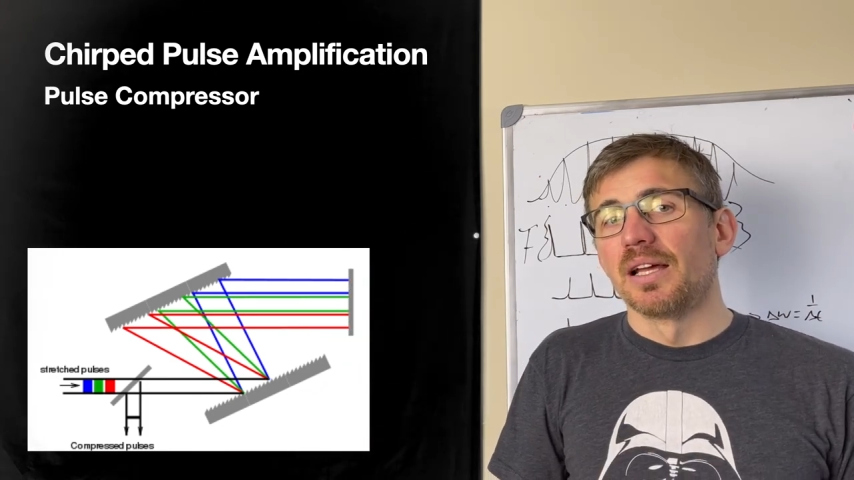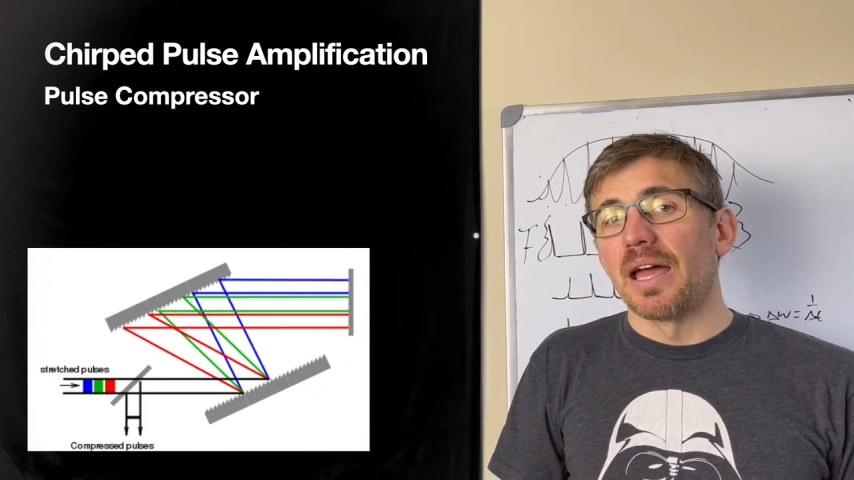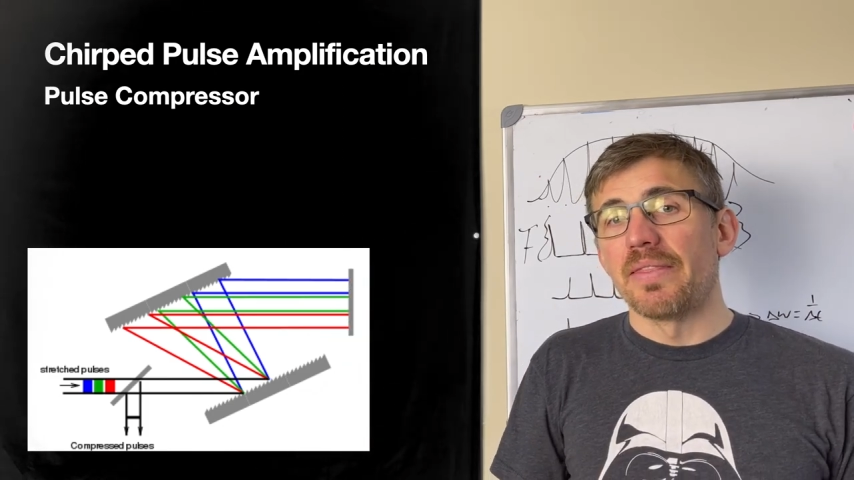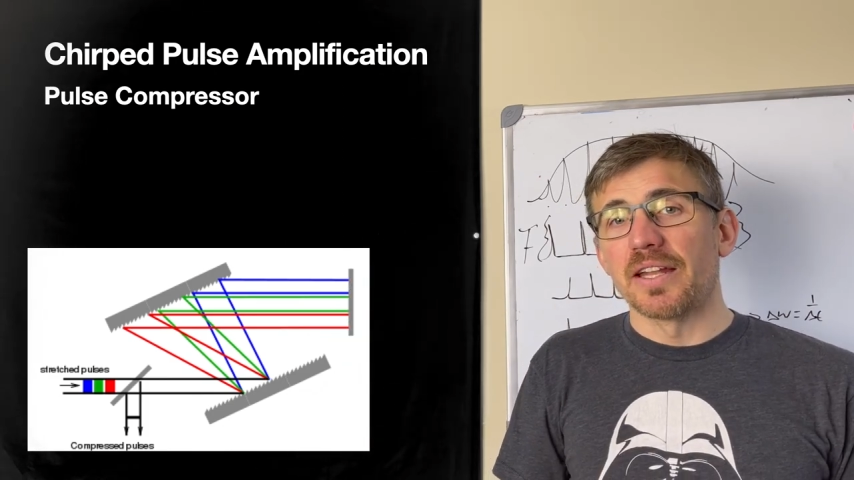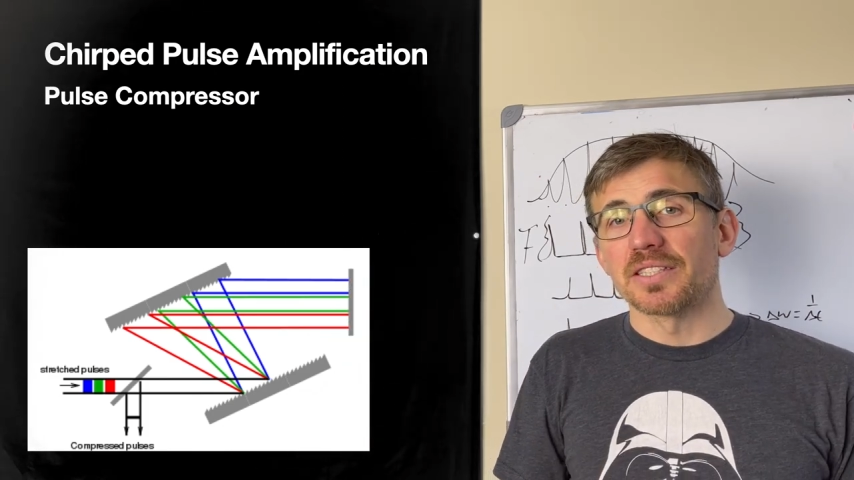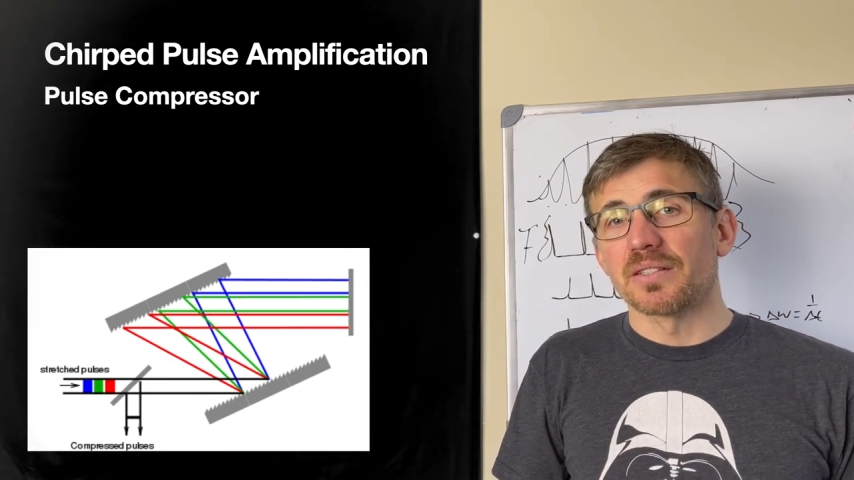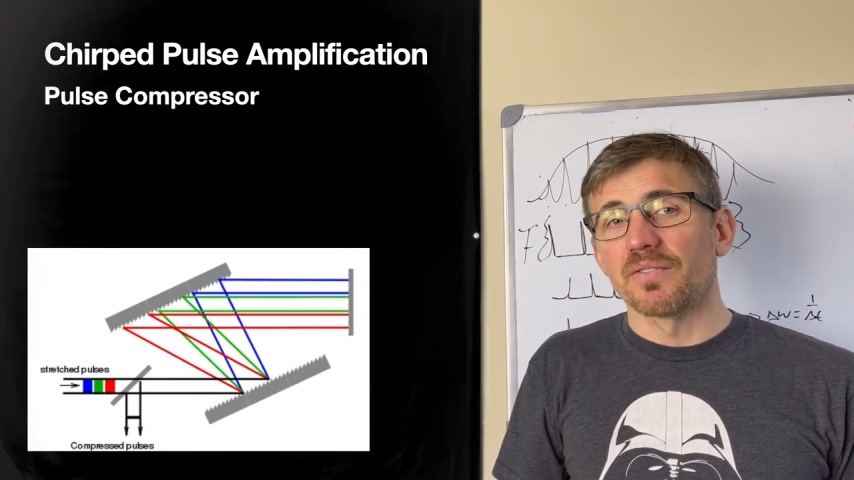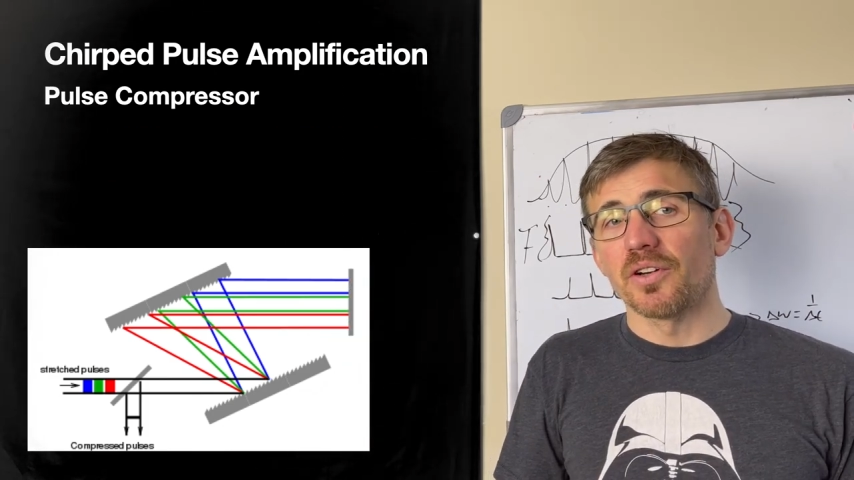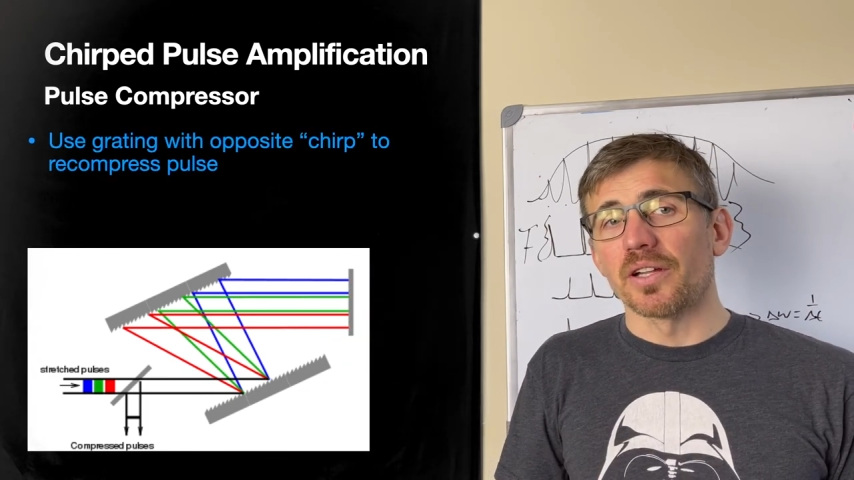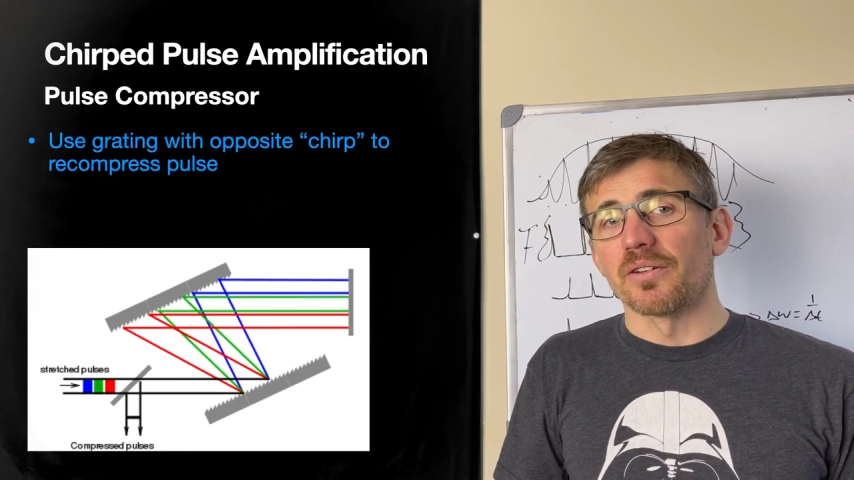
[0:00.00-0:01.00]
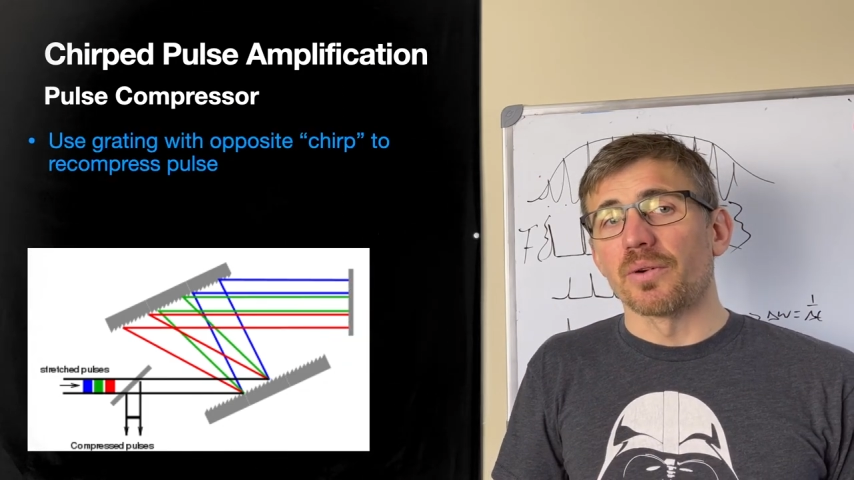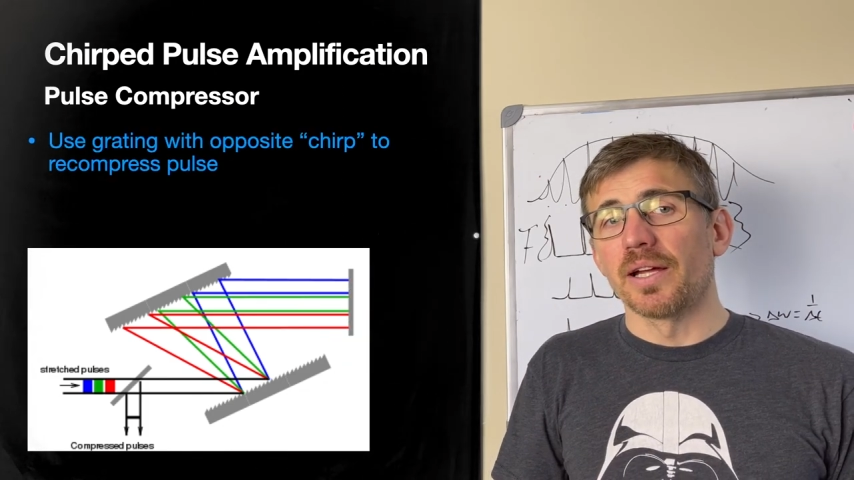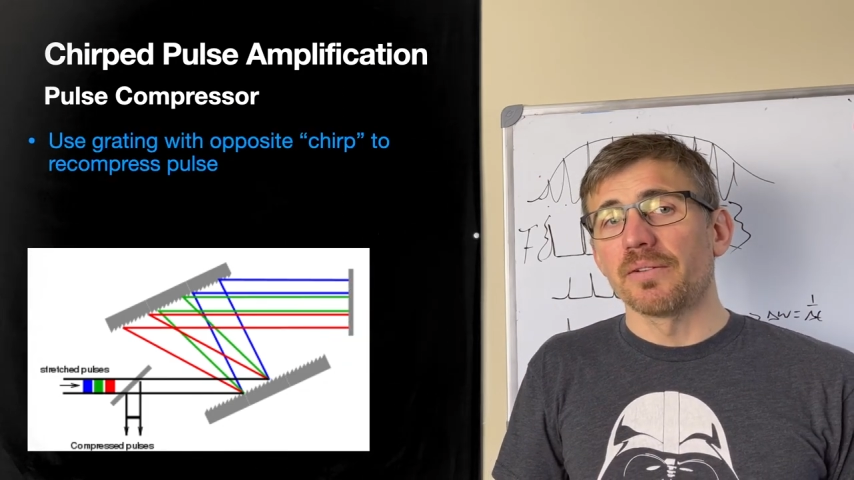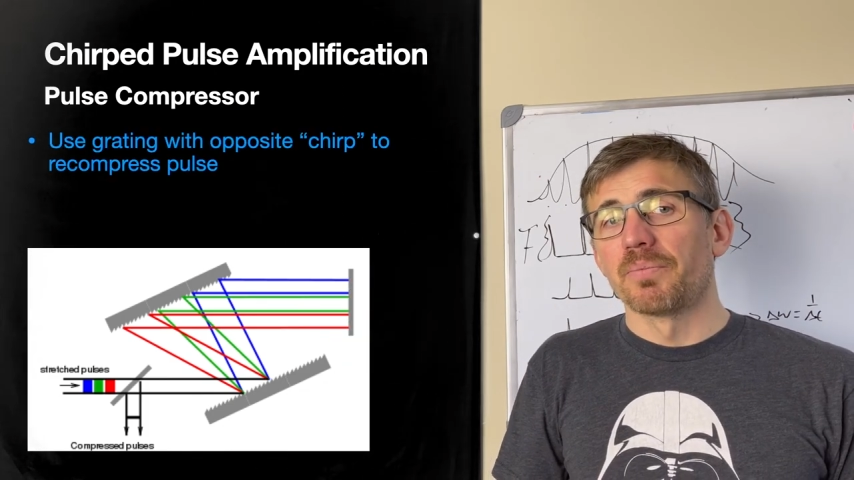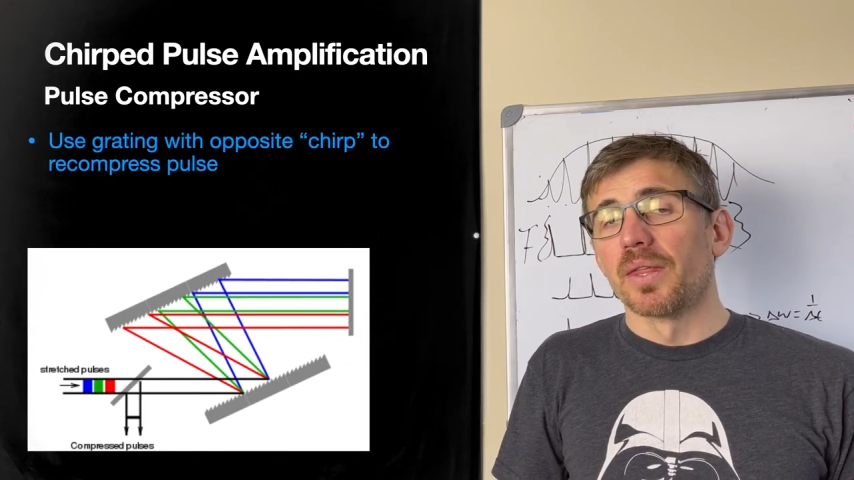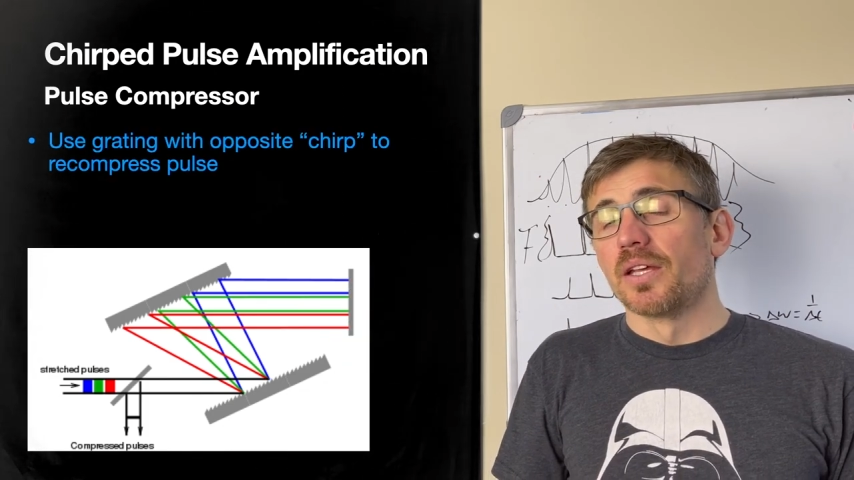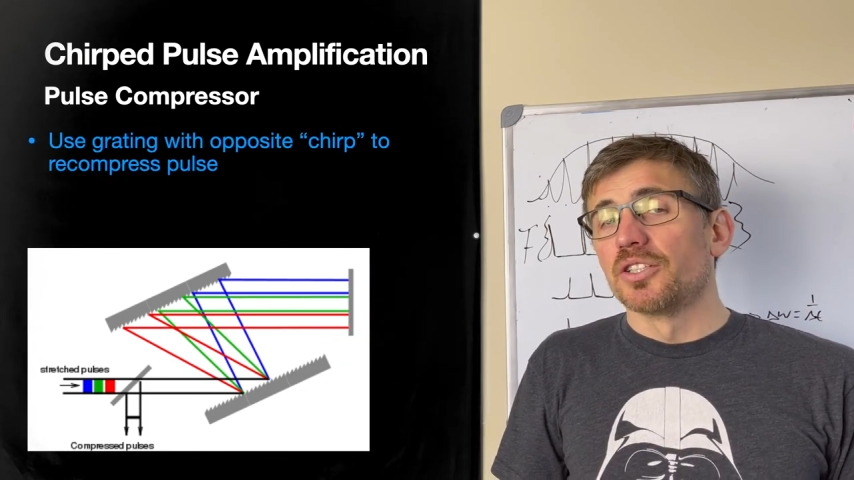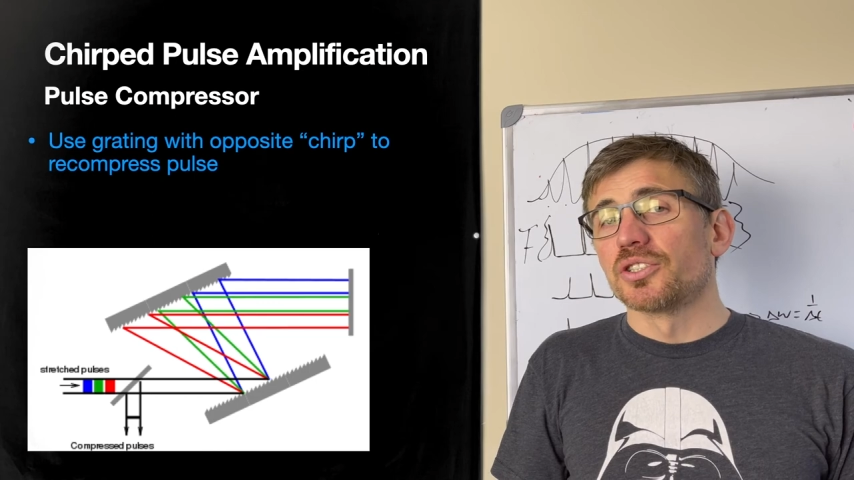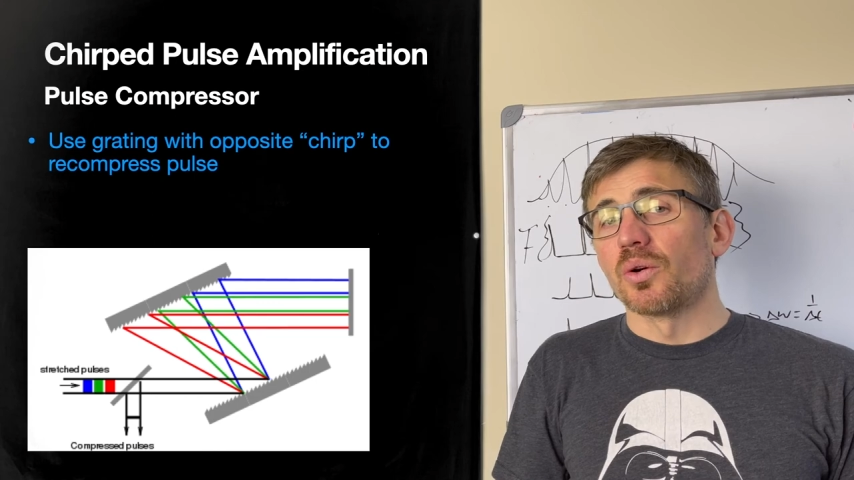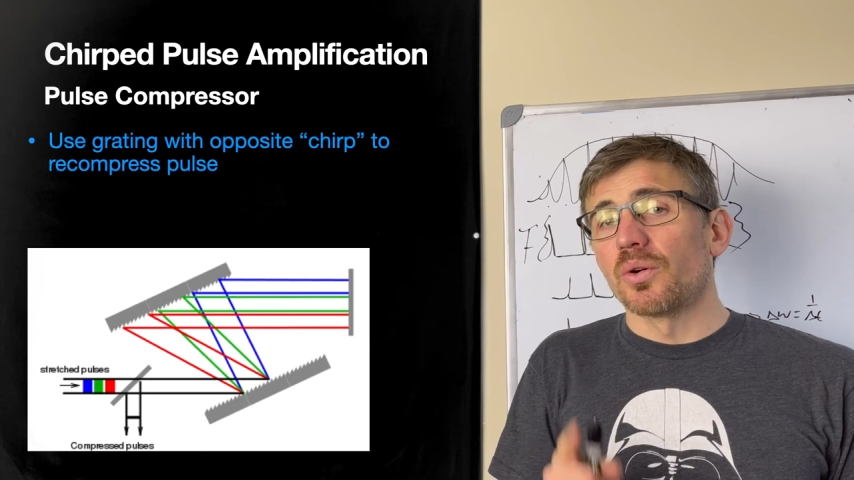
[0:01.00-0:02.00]
And then it's converted, right?
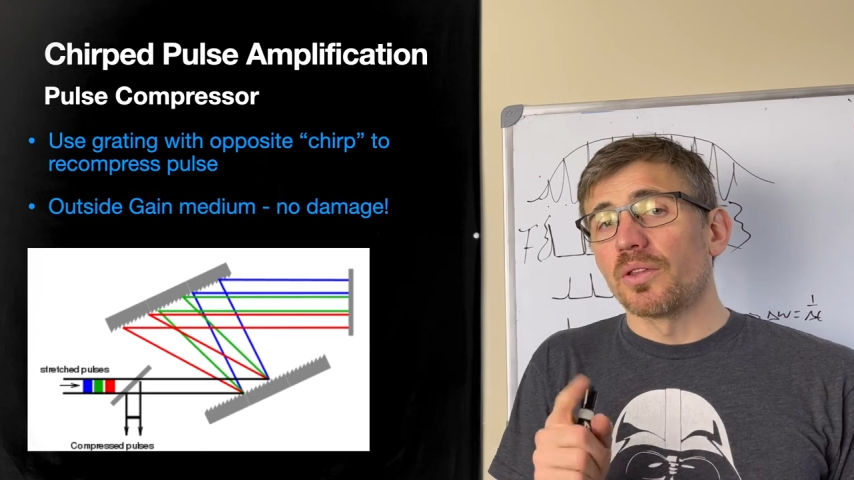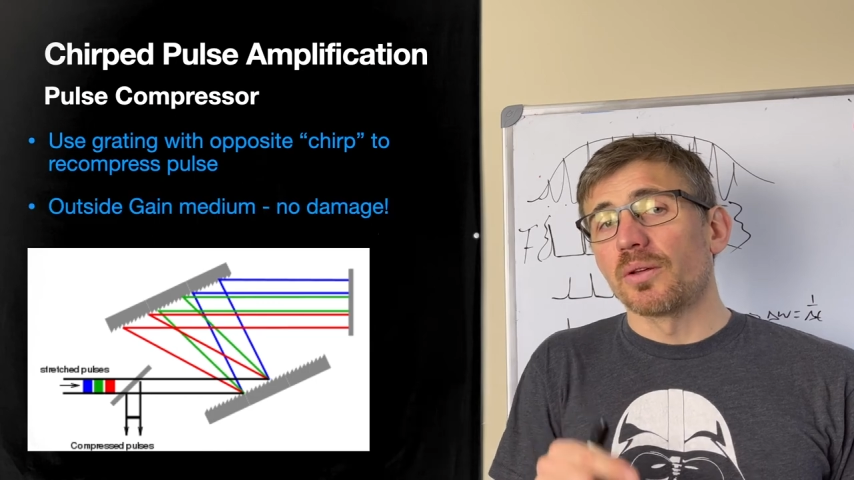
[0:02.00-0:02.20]
So the,